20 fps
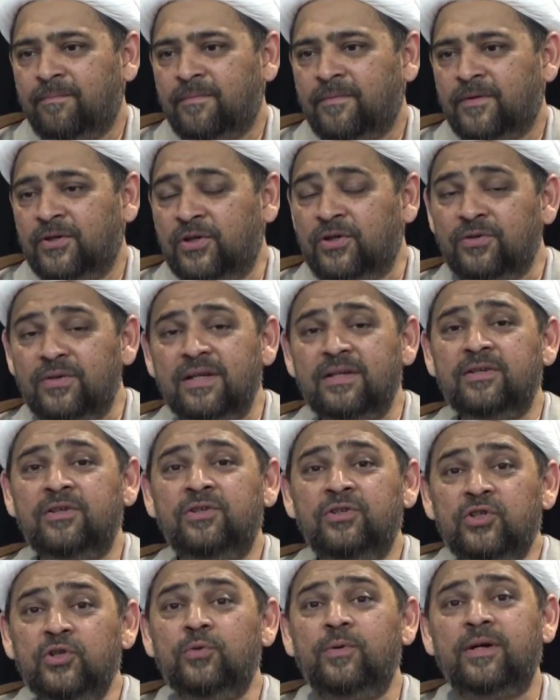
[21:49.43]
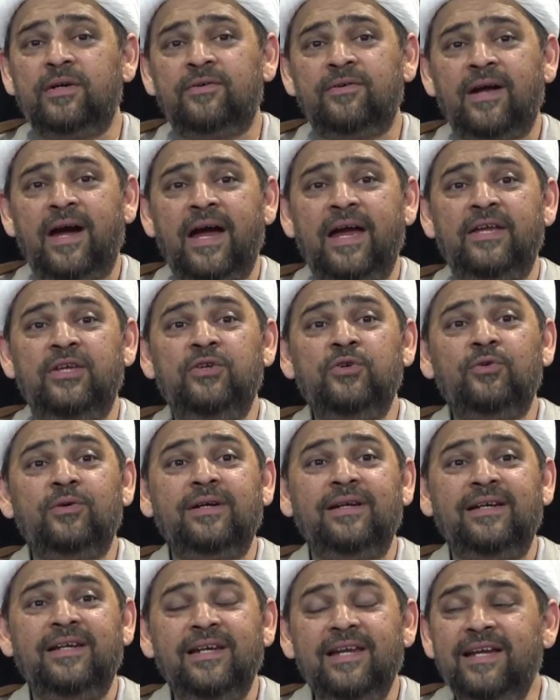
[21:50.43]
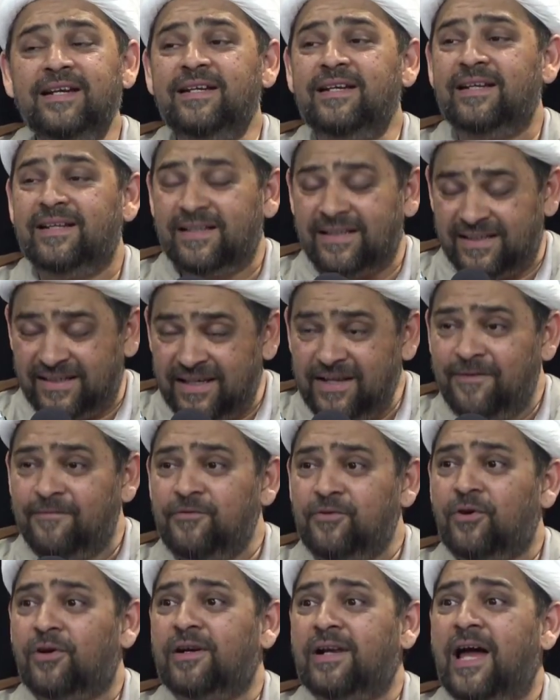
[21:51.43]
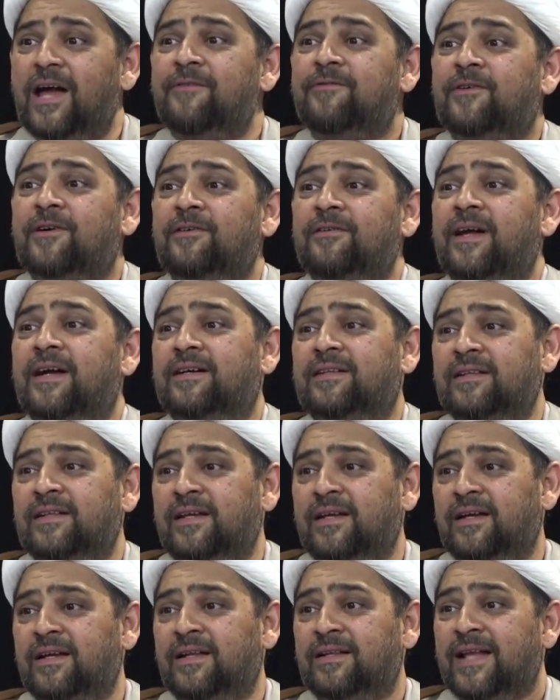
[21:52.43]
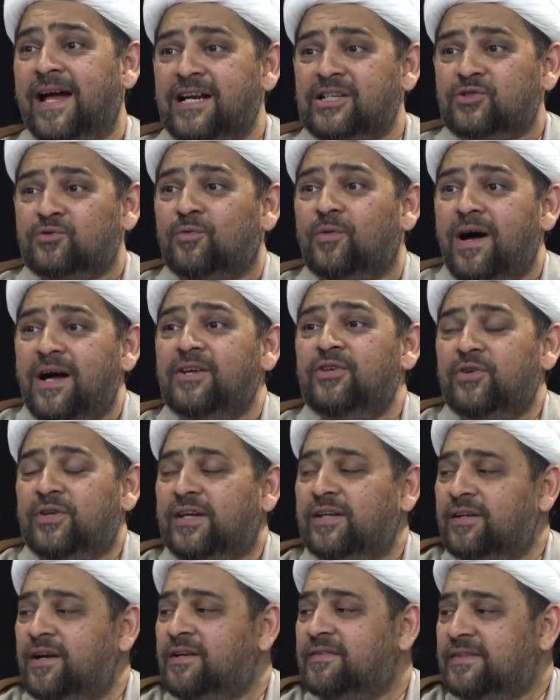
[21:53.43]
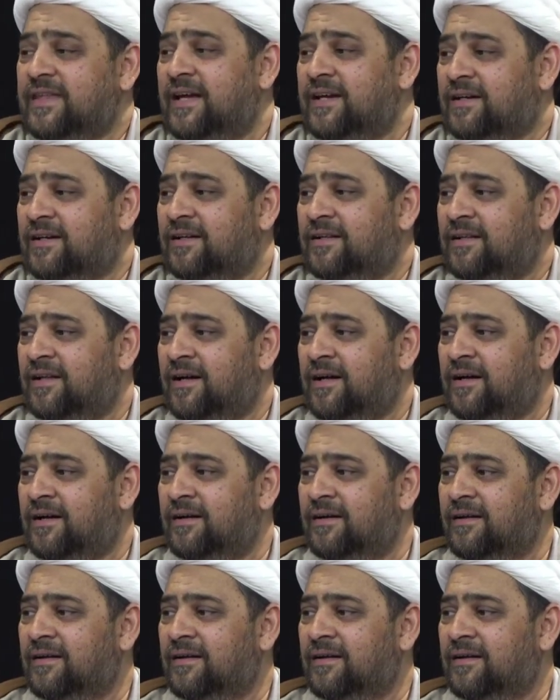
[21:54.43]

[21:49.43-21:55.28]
You didn't do it right. You don't live your life correctly. And that's why you cannot thank Allah.